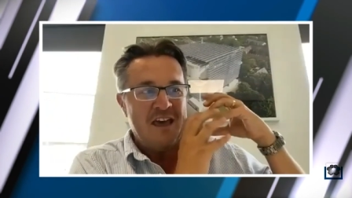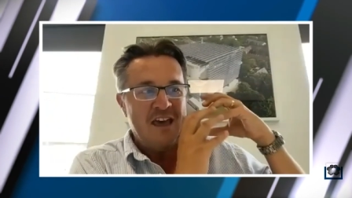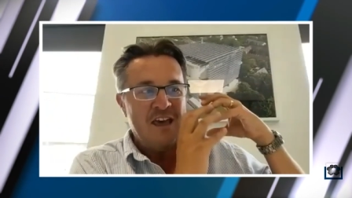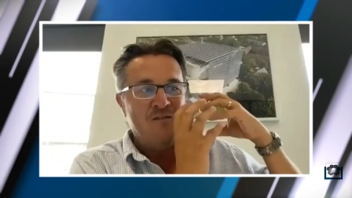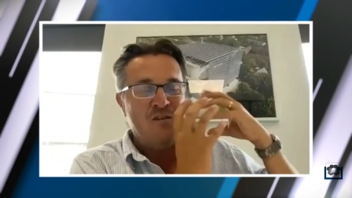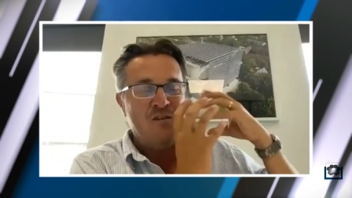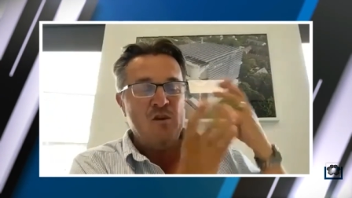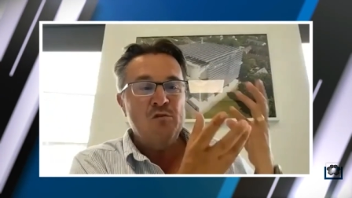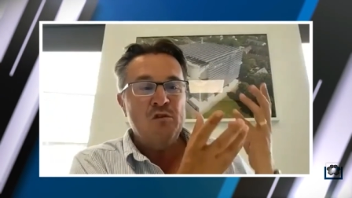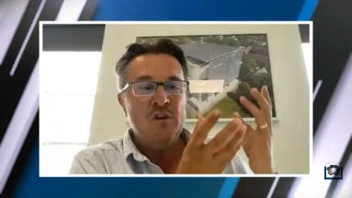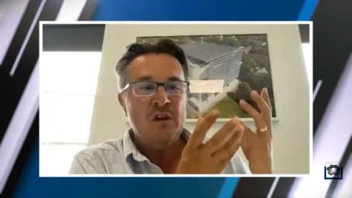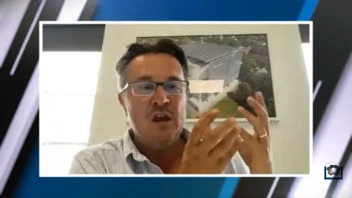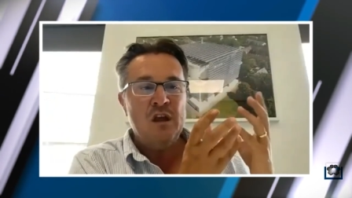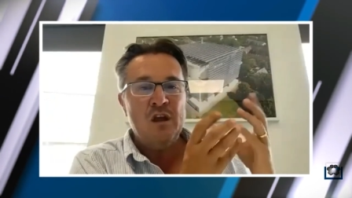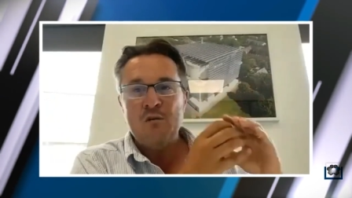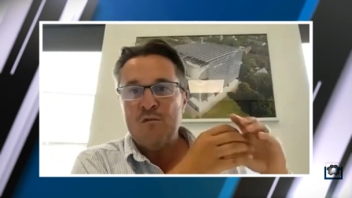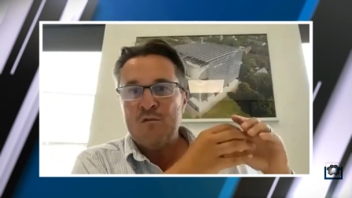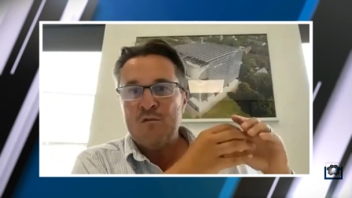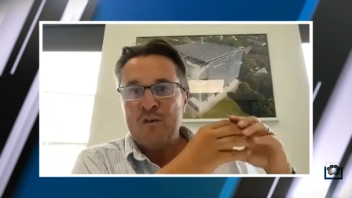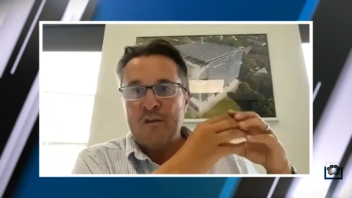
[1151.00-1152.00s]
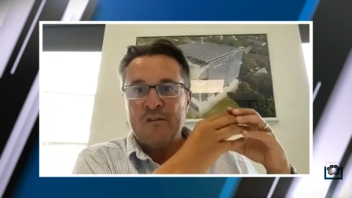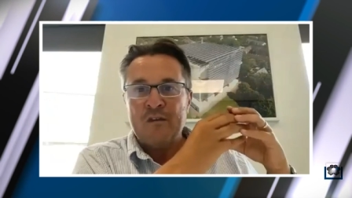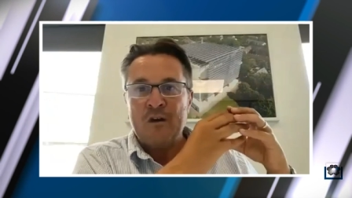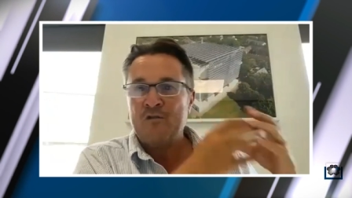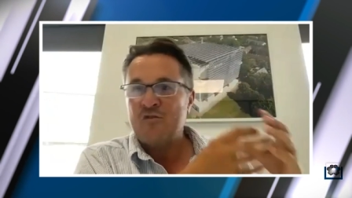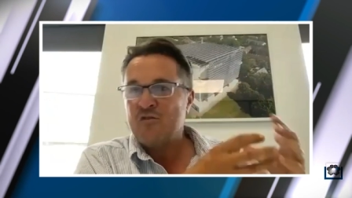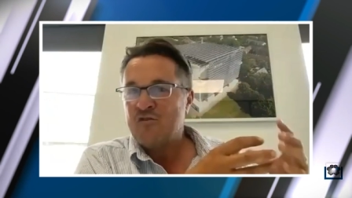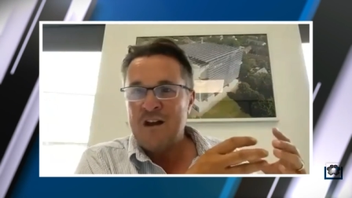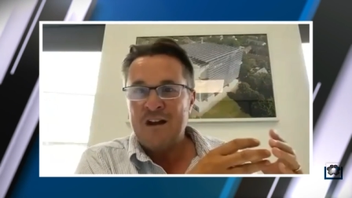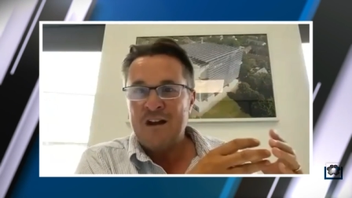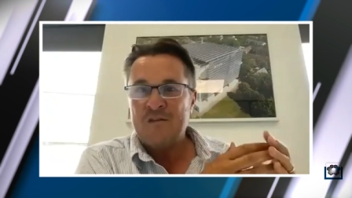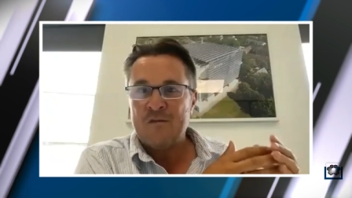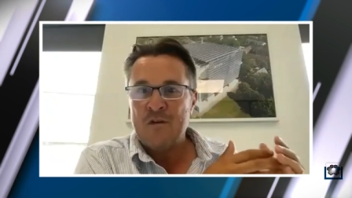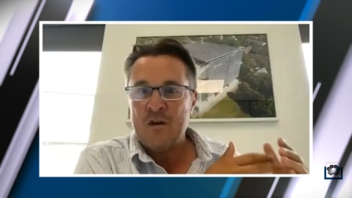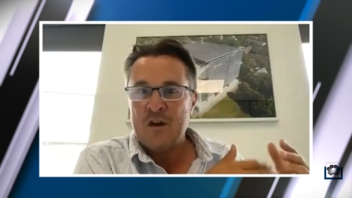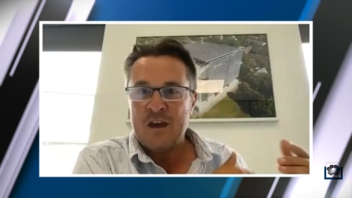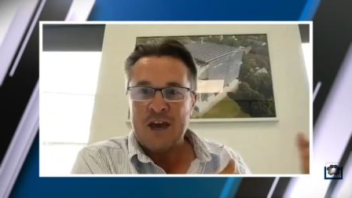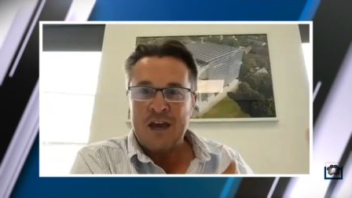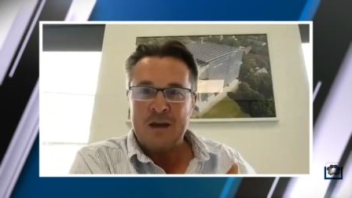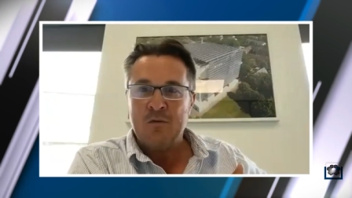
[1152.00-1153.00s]
if you knew that those
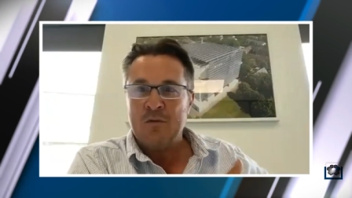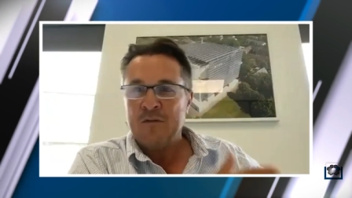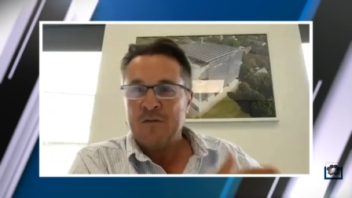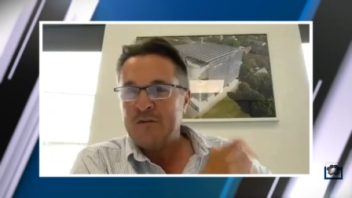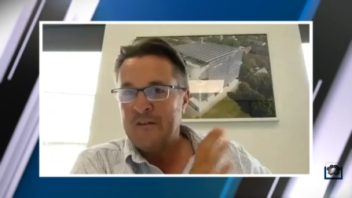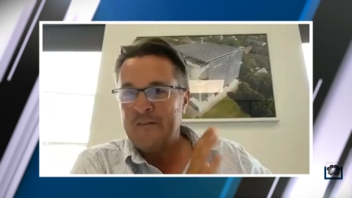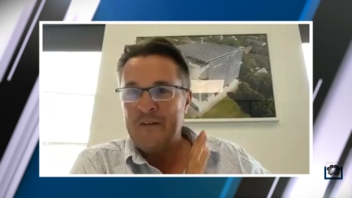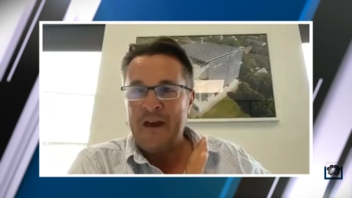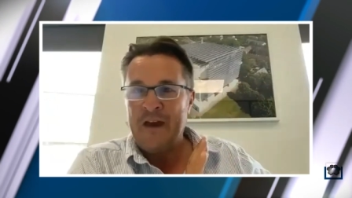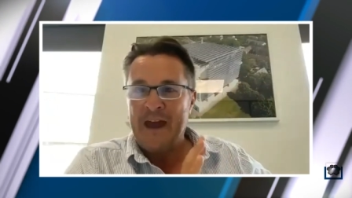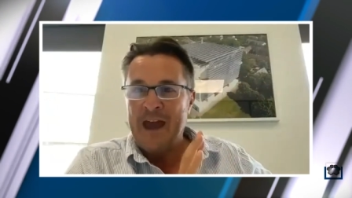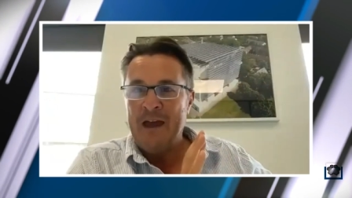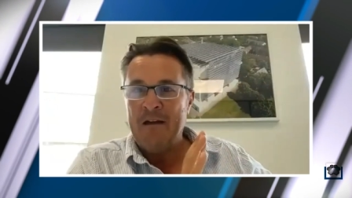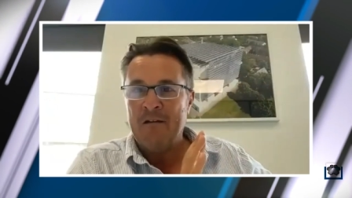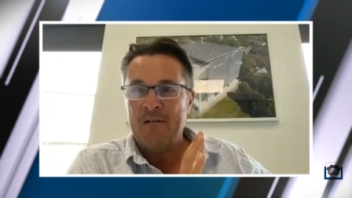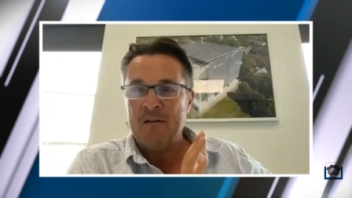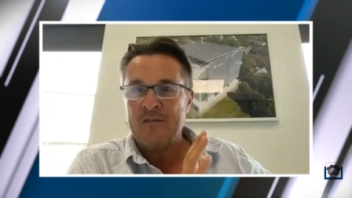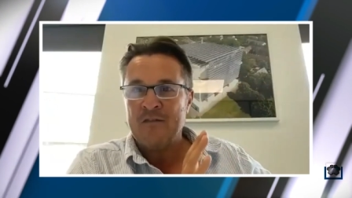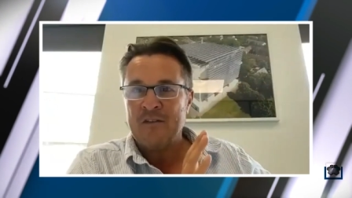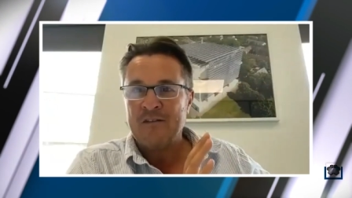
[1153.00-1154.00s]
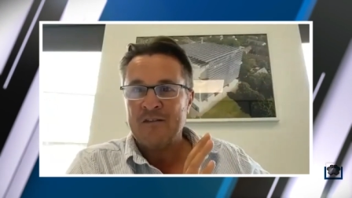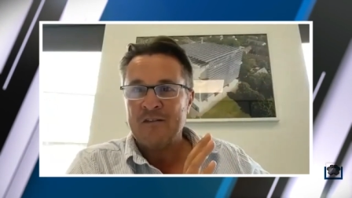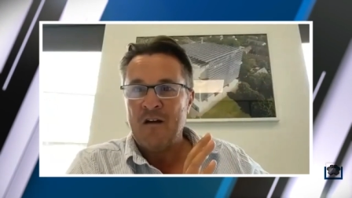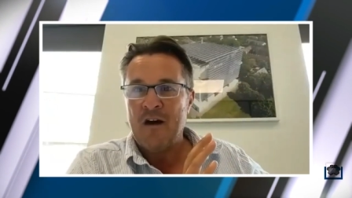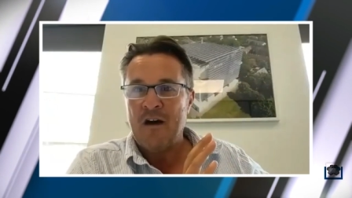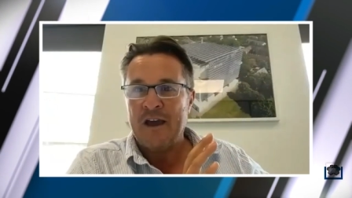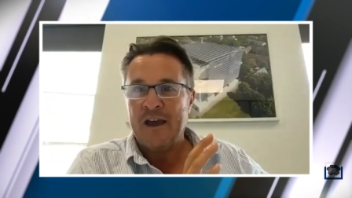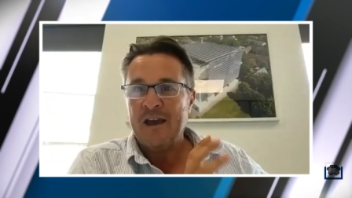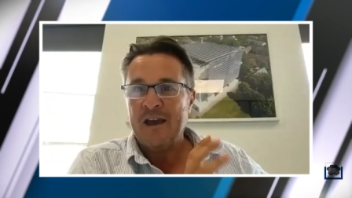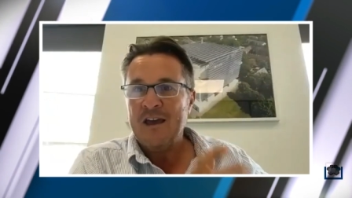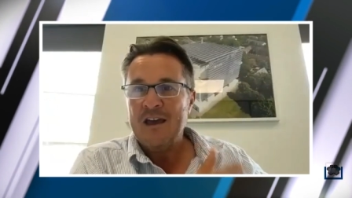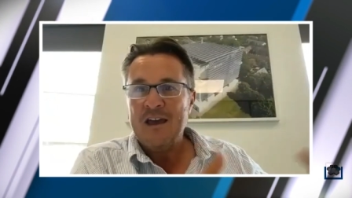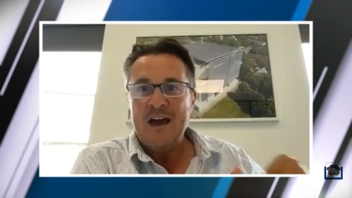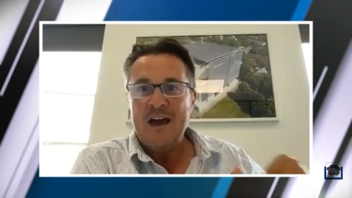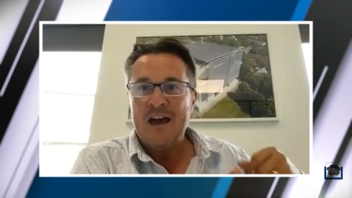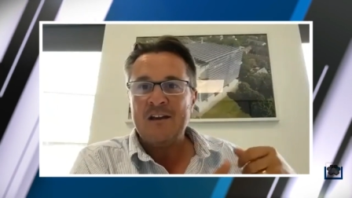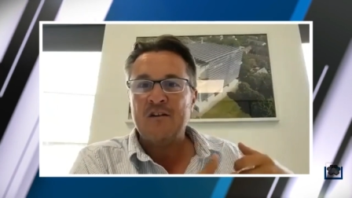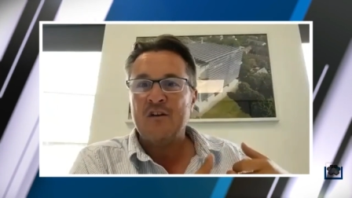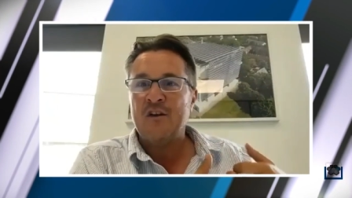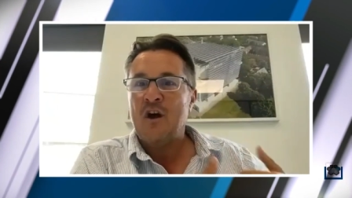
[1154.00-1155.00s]
transfer cables in that area of the site
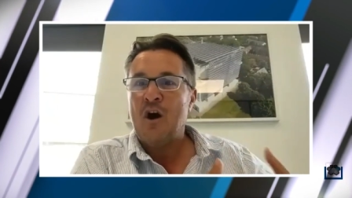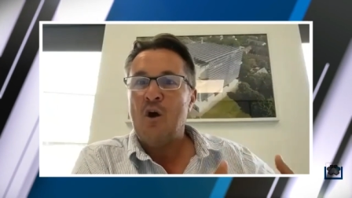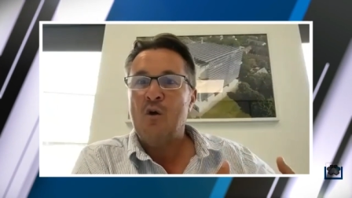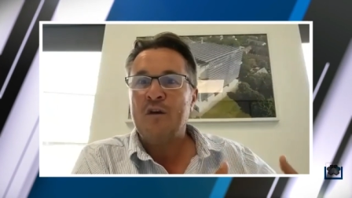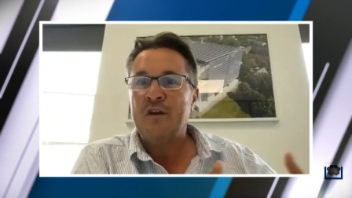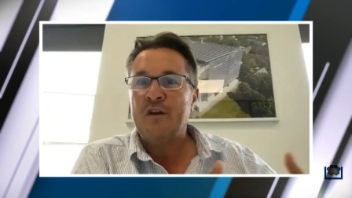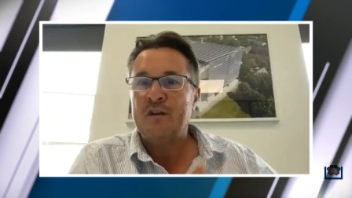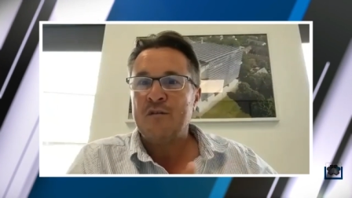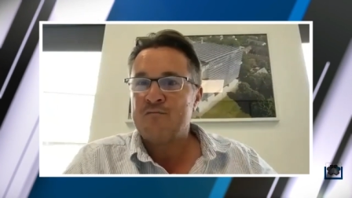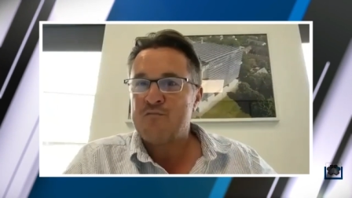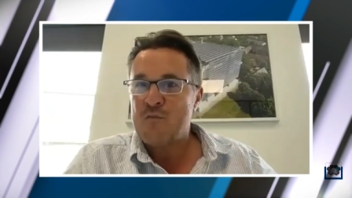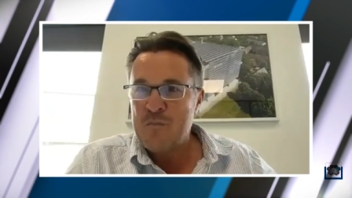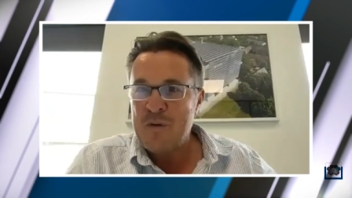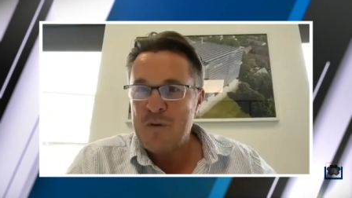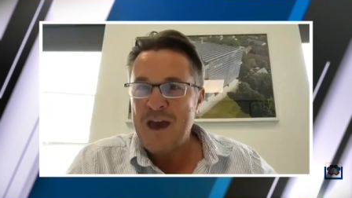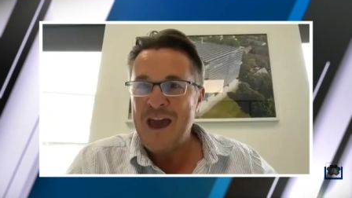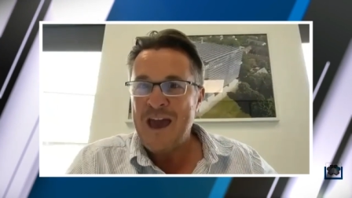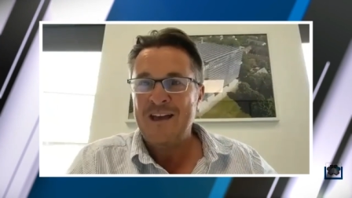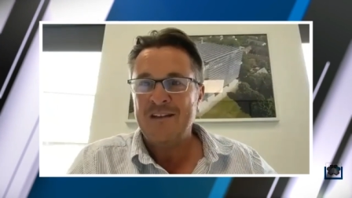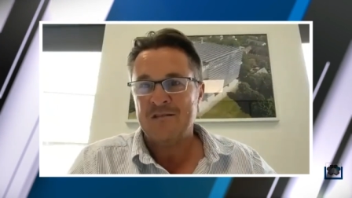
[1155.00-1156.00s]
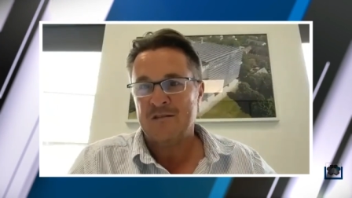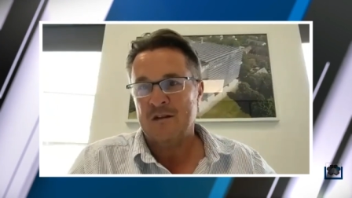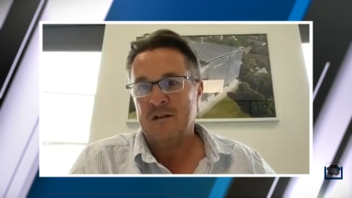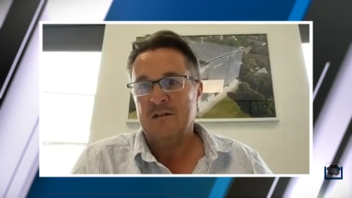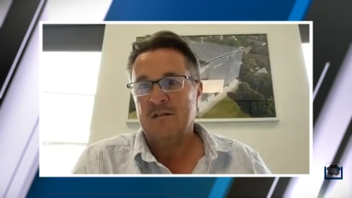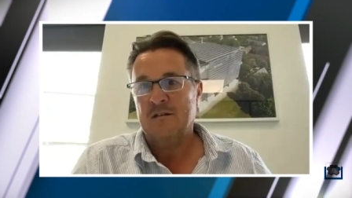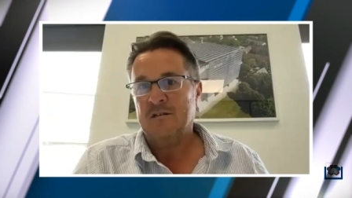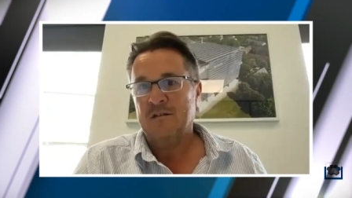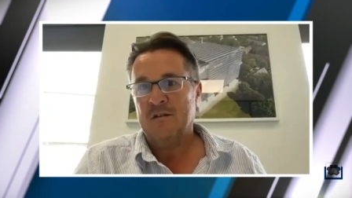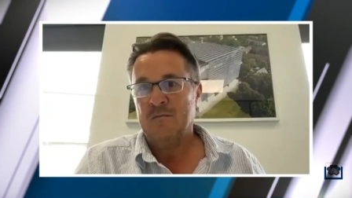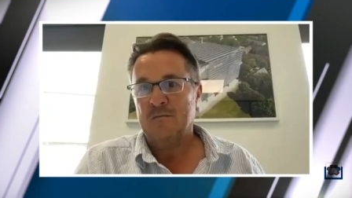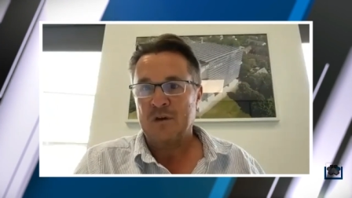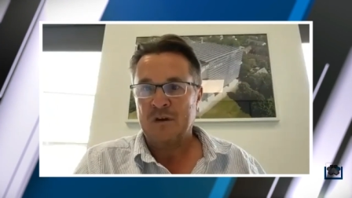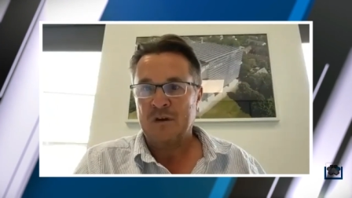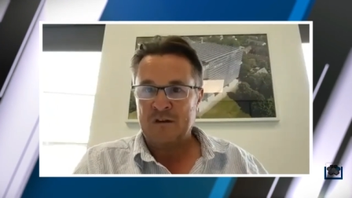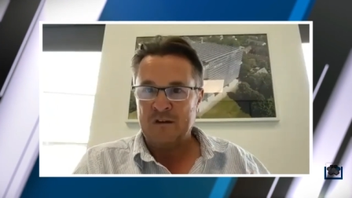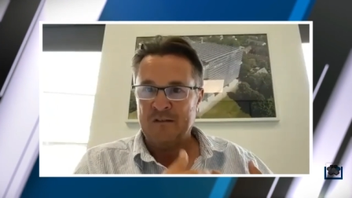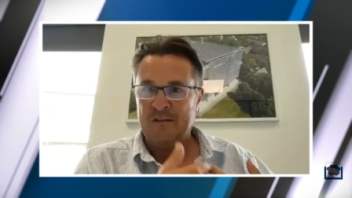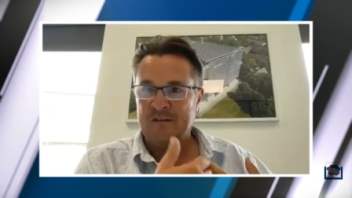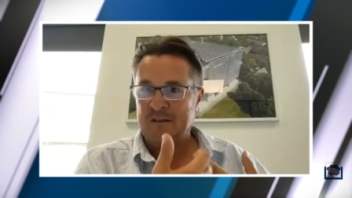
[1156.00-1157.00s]
had got a whole lot of repairs done to them
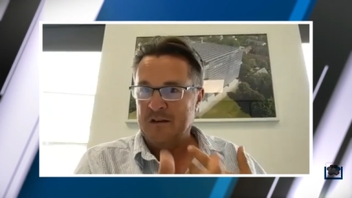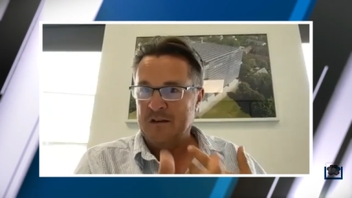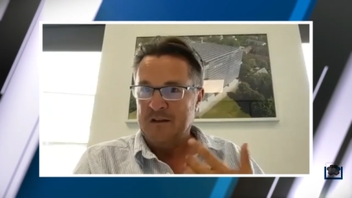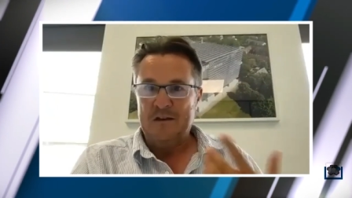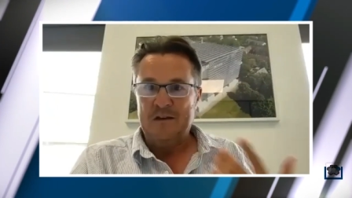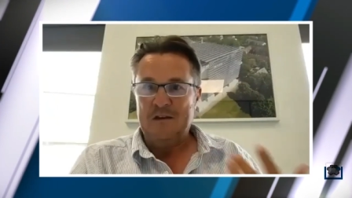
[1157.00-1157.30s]
because